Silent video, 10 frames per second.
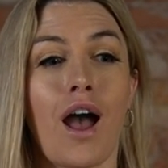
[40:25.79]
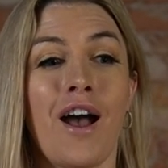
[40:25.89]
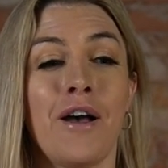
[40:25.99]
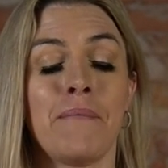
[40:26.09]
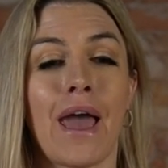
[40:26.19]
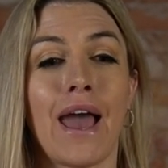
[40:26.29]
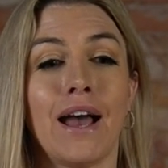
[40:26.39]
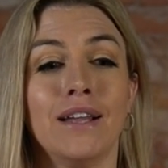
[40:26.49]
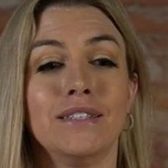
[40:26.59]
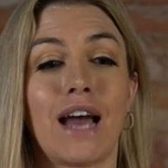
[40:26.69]
Um,
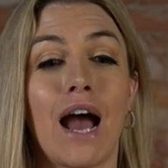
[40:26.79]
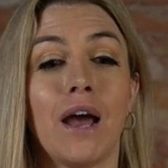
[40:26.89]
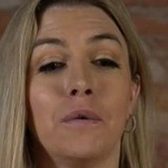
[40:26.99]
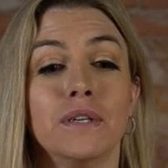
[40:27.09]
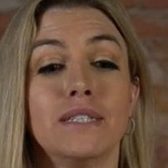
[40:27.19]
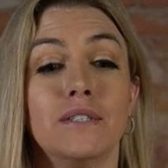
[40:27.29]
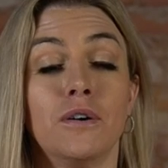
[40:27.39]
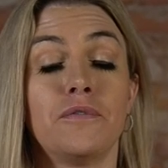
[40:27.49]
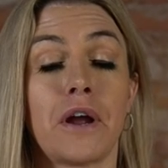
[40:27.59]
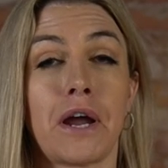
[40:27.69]
and I was
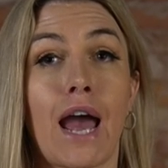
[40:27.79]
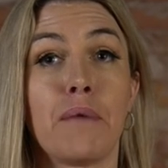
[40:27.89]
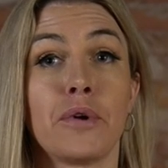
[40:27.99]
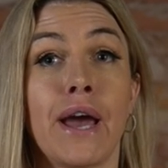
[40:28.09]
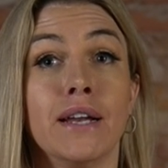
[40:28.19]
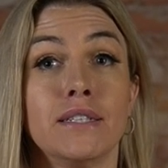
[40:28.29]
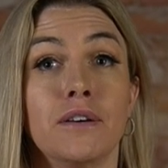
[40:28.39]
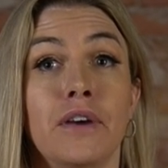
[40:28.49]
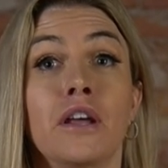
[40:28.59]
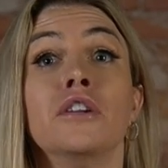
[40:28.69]
still very
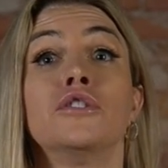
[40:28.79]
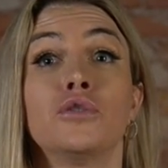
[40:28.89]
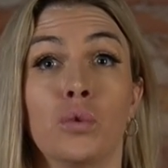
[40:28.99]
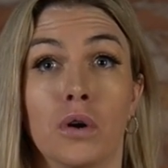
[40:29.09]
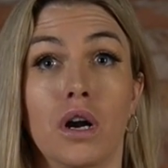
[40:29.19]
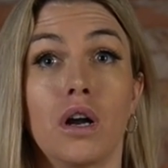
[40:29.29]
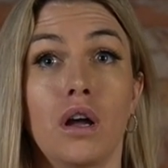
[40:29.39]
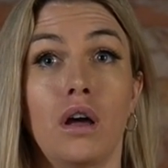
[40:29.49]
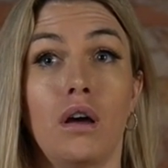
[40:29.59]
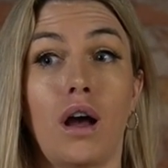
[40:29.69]
apprehensive and unsure
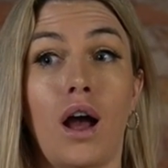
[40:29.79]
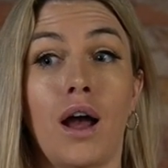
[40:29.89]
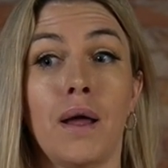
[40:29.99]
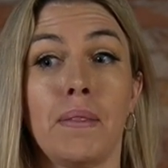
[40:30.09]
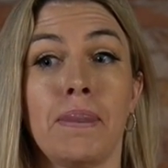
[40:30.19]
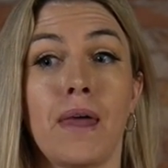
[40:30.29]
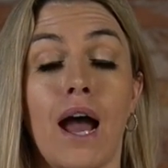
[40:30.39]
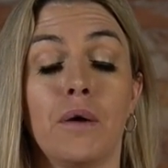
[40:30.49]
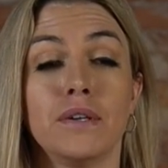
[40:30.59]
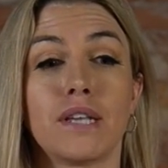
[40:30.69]
um,
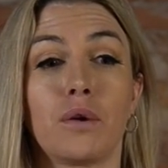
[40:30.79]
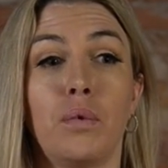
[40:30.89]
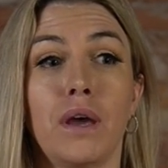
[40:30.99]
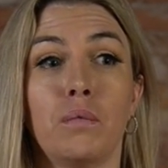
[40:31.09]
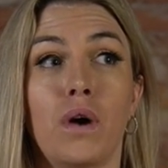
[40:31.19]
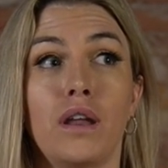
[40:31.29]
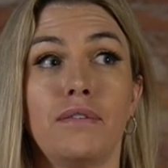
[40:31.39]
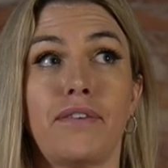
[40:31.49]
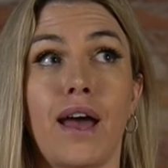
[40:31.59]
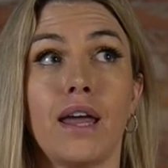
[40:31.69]
I was like, wait, what
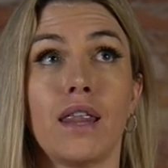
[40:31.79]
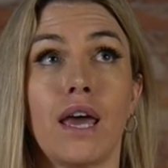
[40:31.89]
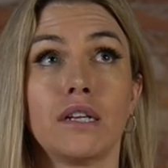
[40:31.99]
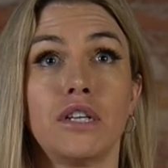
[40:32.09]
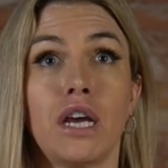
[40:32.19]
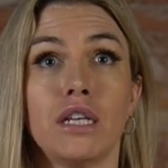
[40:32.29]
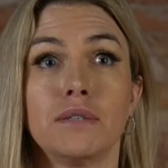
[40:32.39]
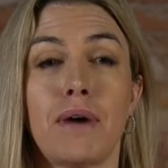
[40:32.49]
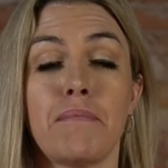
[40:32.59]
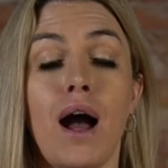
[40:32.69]
if I like
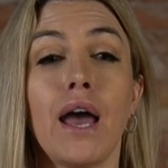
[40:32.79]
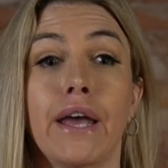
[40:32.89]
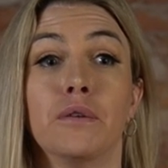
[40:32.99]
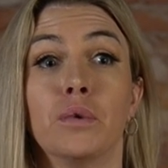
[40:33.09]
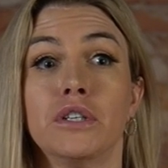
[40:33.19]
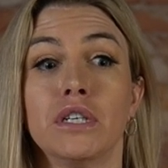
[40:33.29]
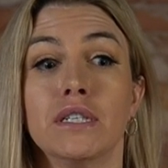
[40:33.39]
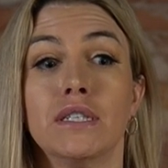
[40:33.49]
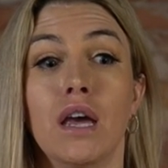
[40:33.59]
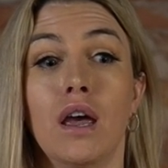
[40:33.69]
change my mind? Which
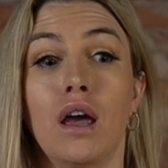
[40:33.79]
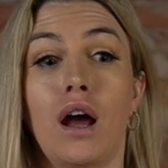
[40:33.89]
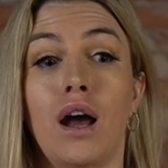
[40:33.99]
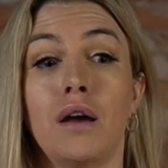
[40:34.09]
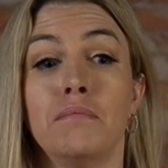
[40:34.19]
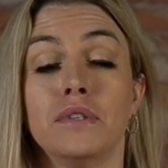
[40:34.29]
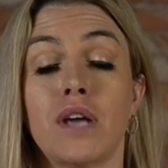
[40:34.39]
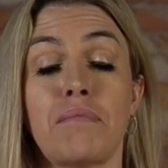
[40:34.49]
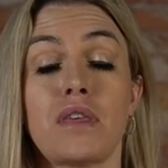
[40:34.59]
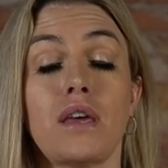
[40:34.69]
is um,
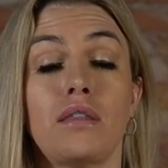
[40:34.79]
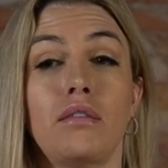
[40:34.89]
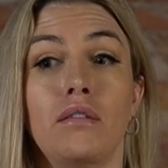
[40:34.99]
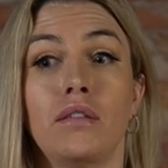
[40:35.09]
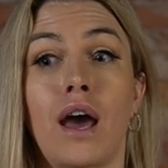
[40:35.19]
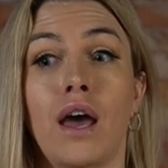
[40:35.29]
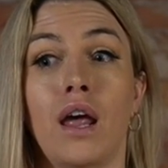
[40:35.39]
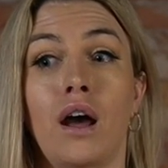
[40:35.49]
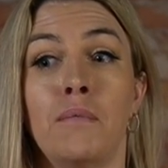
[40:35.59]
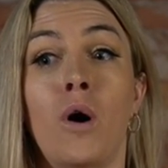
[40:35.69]
something
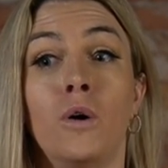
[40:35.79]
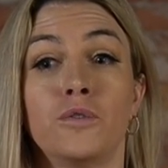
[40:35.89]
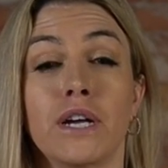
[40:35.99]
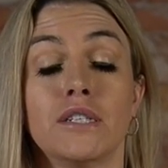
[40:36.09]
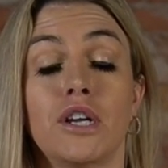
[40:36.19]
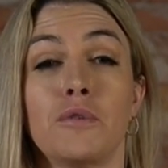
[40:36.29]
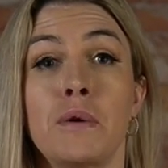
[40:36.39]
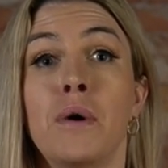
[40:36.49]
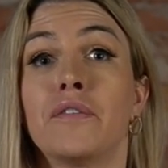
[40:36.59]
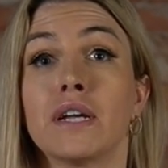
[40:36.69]
that um, all transgender
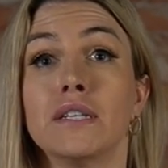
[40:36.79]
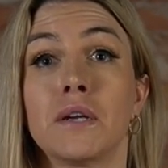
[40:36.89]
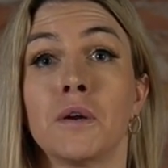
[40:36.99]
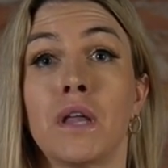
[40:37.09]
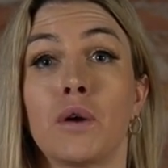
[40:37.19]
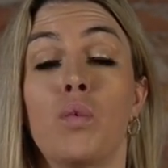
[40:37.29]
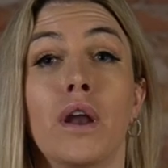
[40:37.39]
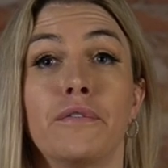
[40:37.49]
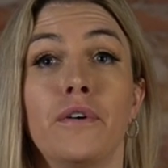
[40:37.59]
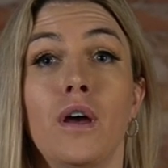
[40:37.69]
people have to consider. Like,
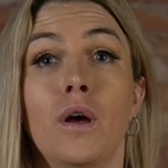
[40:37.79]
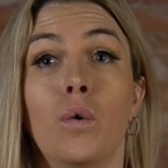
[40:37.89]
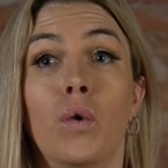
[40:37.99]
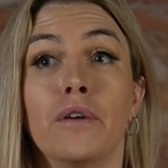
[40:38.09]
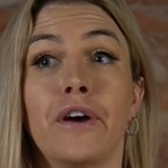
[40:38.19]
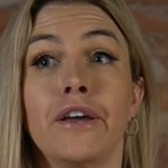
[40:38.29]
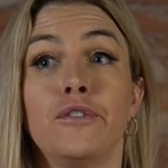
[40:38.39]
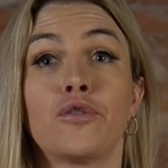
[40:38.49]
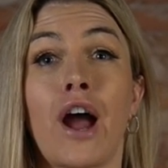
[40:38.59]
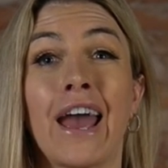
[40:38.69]
what if what if I
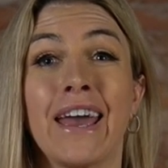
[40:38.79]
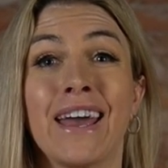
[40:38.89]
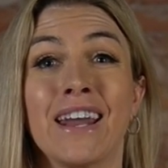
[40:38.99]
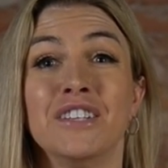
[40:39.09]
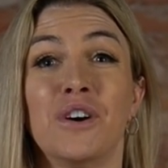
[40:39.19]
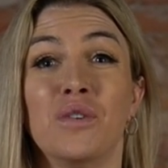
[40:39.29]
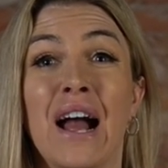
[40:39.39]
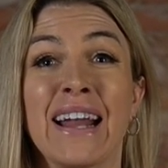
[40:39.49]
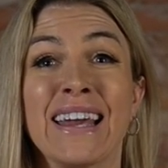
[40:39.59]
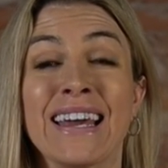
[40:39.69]
try it and I don't
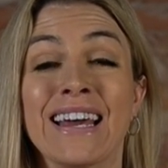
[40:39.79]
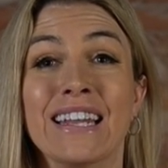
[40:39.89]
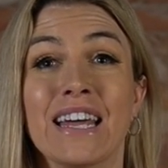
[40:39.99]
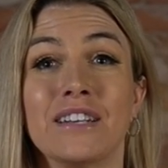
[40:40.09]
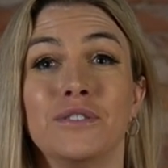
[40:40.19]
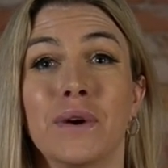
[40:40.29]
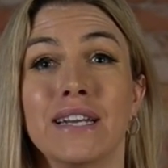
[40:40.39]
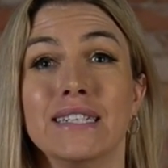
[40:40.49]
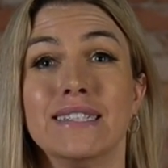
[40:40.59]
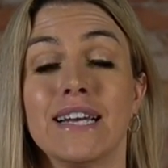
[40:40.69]
like it? Like, do I
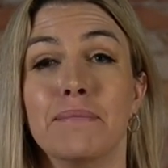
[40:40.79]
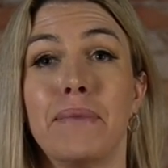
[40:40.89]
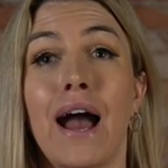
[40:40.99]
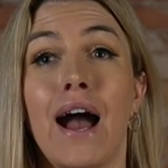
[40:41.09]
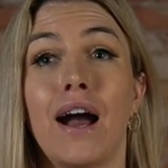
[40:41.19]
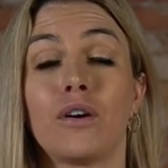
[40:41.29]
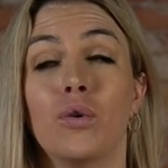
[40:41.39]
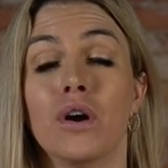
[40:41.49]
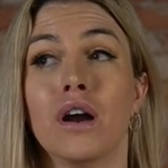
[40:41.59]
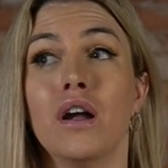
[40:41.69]
need to take it back?
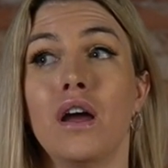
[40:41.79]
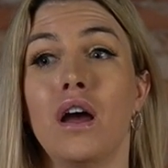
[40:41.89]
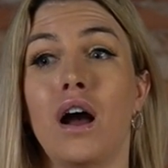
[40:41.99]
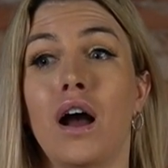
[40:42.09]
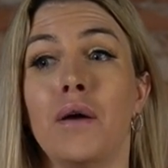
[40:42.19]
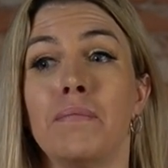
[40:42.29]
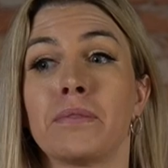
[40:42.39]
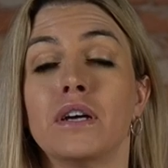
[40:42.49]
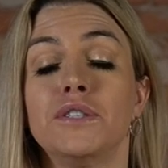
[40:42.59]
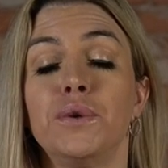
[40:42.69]
Or because
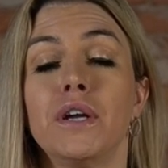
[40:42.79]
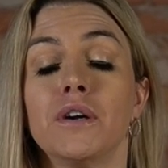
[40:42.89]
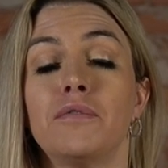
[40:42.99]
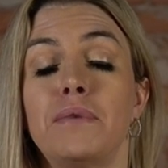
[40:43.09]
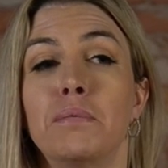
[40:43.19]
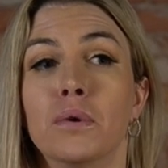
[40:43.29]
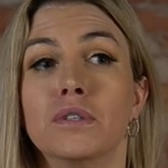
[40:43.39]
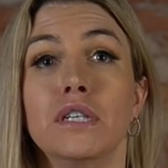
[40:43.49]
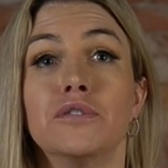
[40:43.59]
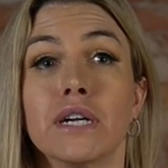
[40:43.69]
um, you hear of people
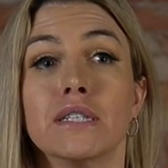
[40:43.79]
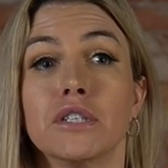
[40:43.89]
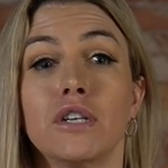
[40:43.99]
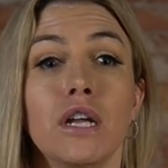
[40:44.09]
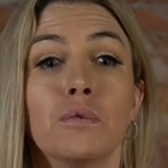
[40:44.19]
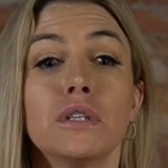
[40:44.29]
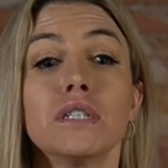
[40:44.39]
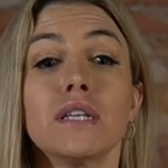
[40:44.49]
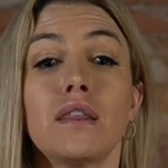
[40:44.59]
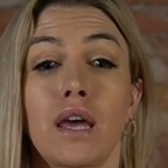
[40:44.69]
detransitioning, which
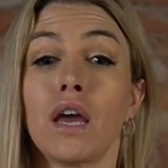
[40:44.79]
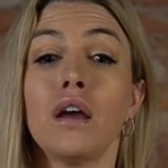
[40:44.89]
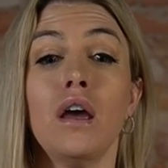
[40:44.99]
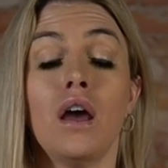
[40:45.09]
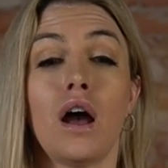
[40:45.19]
is a thing.